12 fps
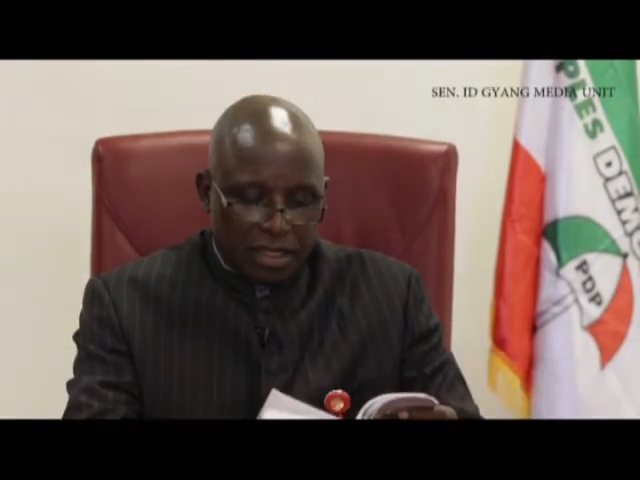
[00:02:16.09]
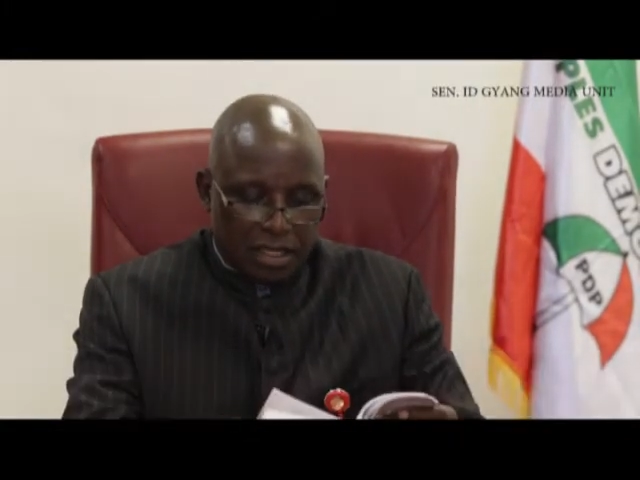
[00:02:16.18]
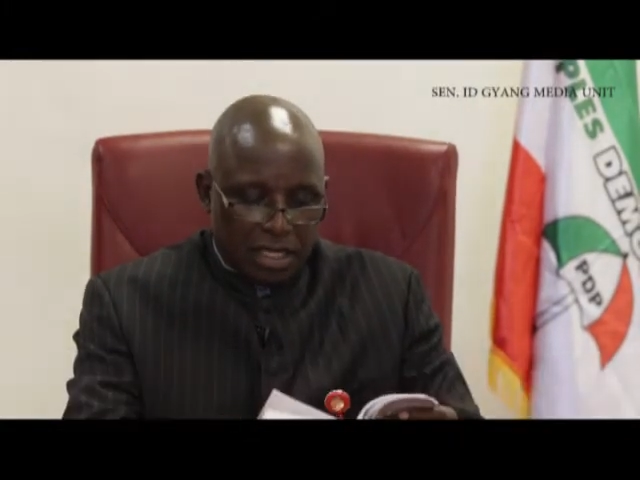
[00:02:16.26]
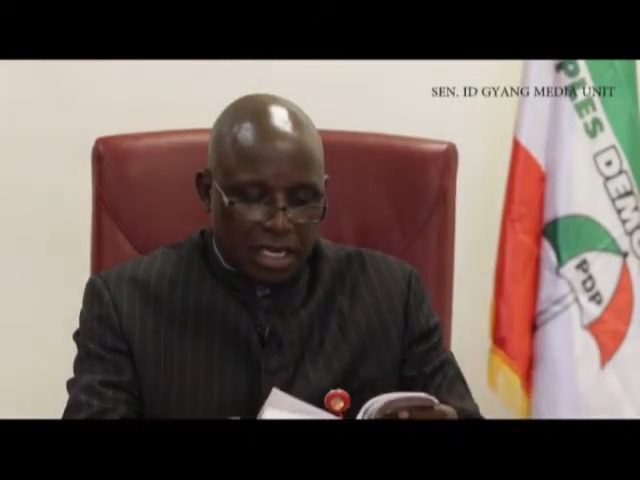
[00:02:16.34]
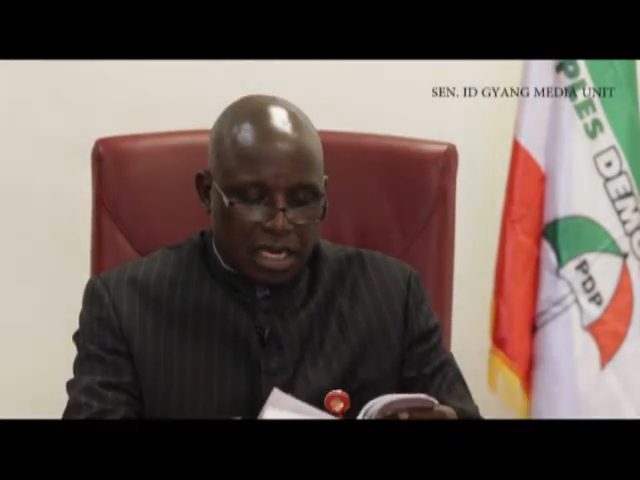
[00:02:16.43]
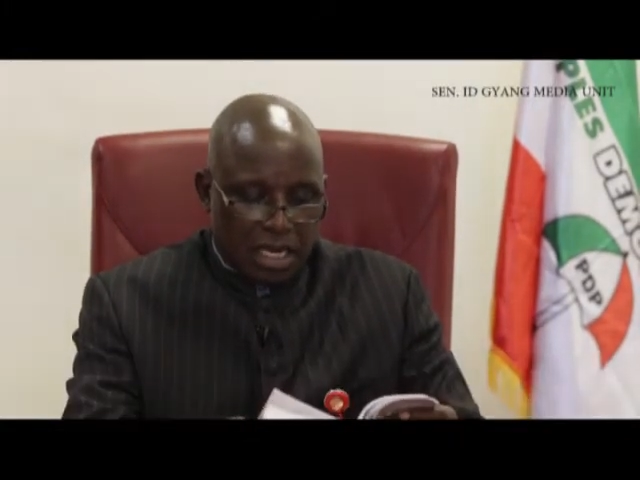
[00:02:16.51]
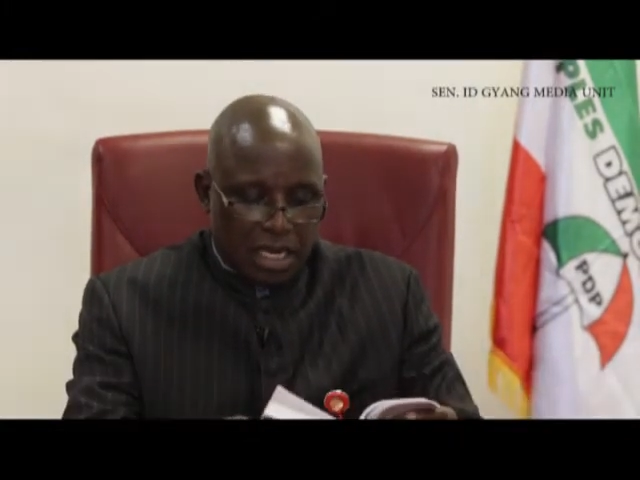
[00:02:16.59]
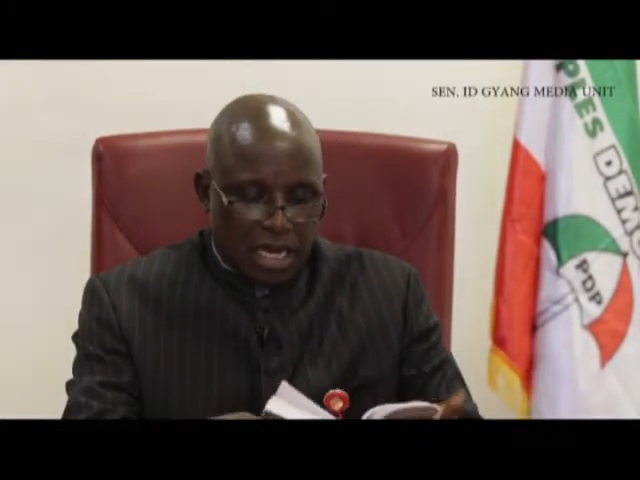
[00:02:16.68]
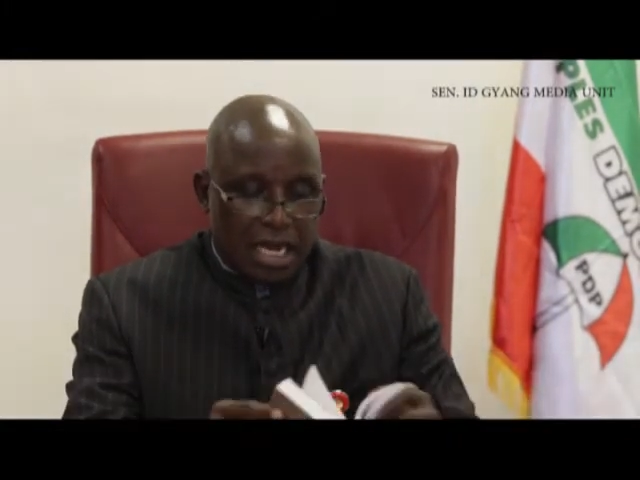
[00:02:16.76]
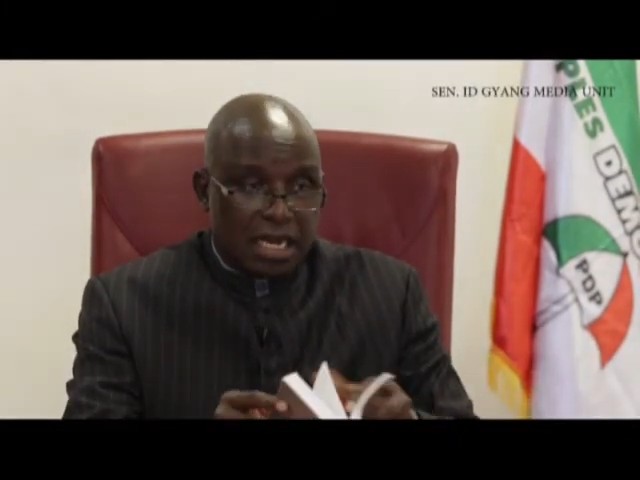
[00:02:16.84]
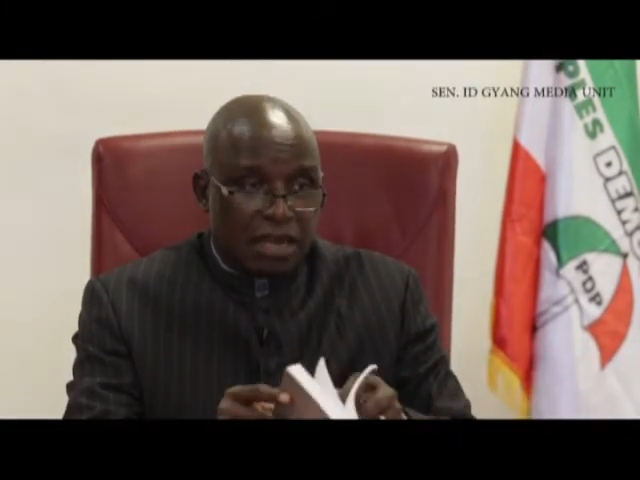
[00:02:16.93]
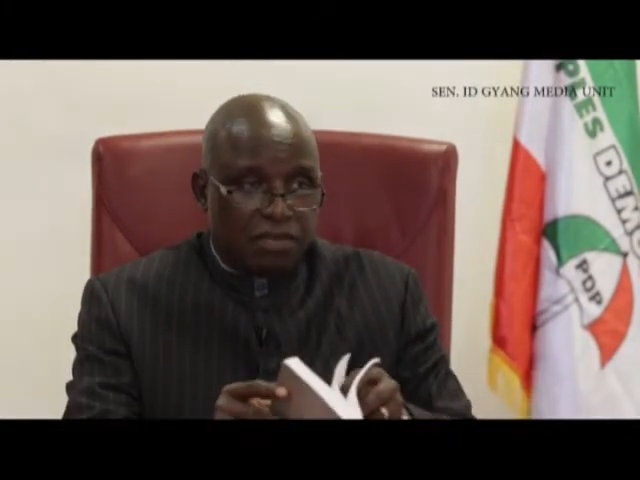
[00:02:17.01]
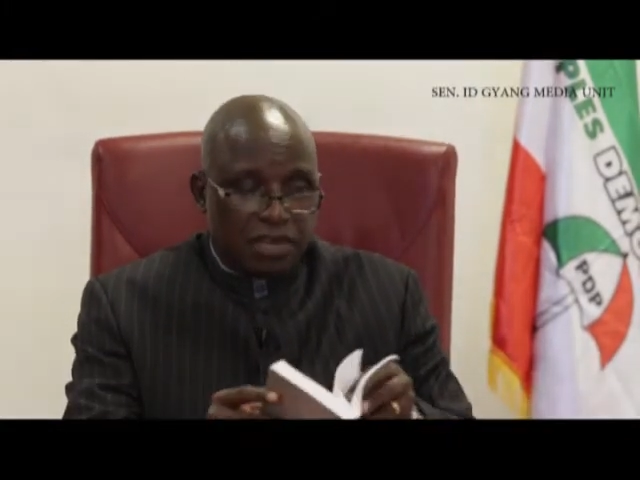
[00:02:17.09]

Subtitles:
under